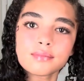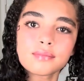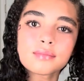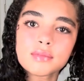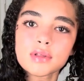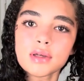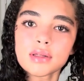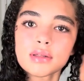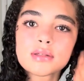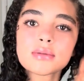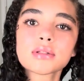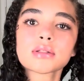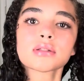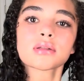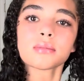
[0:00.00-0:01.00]
So like these
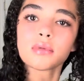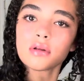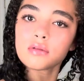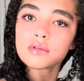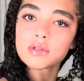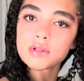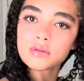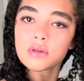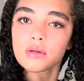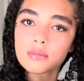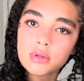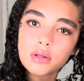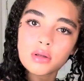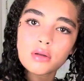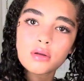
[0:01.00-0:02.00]
pieces, I'm gonna do them
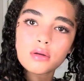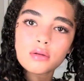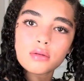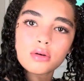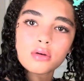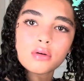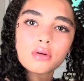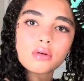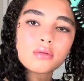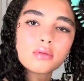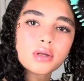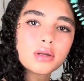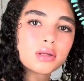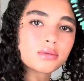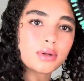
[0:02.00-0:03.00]
on their own, and
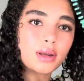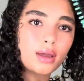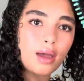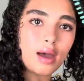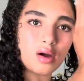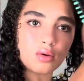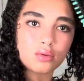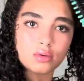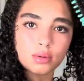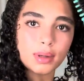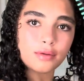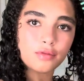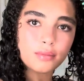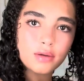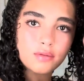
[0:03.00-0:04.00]
I do it out away
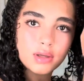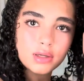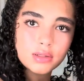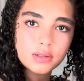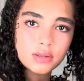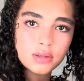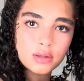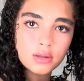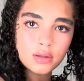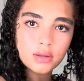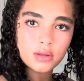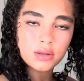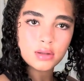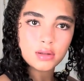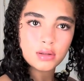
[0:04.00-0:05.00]
from my face.
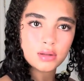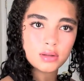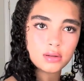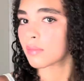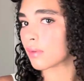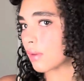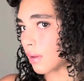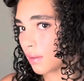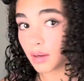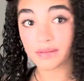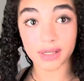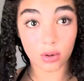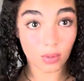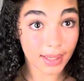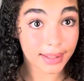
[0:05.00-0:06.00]
And then if I
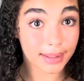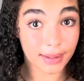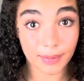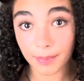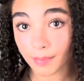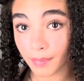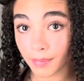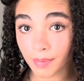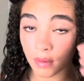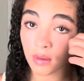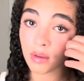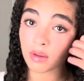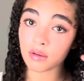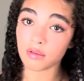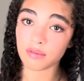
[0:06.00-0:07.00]
don't like it,
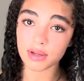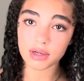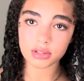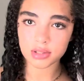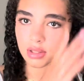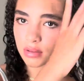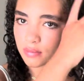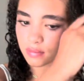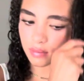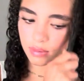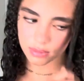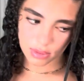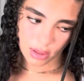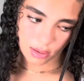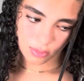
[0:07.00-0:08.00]
then I just kind of
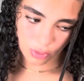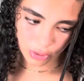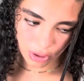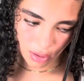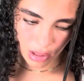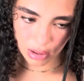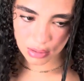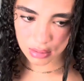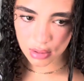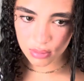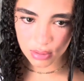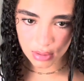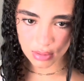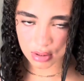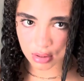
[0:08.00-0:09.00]
take more gel. I also use
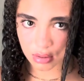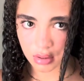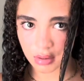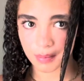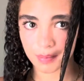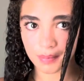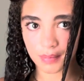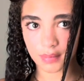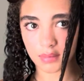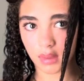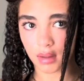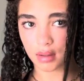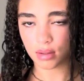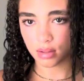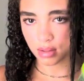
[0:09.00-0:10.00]
this gel, the
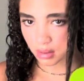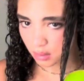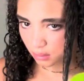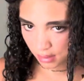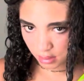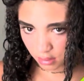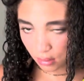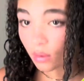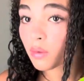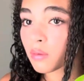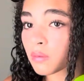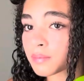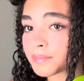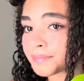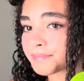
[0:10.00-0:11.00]
Echo.
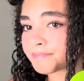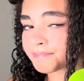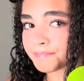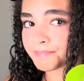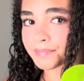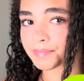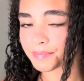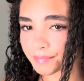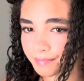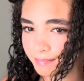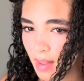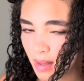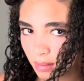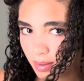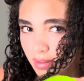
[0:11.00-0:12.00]

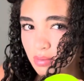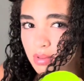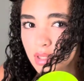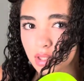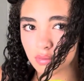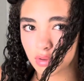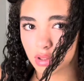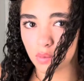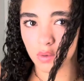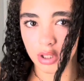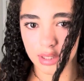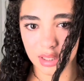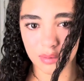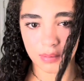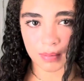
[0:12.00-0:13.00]
But this one's like really watered
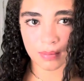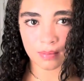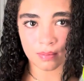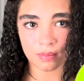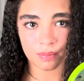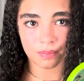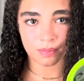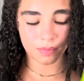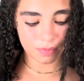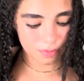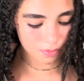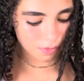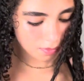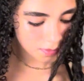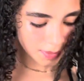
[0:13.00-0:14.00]
down
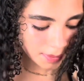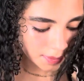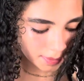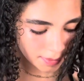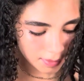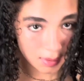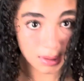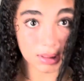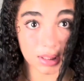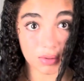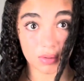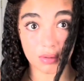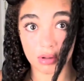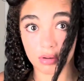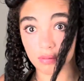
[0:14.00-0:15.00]
because I used a
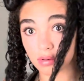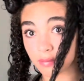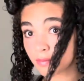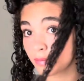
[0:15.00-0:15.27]
lot of it.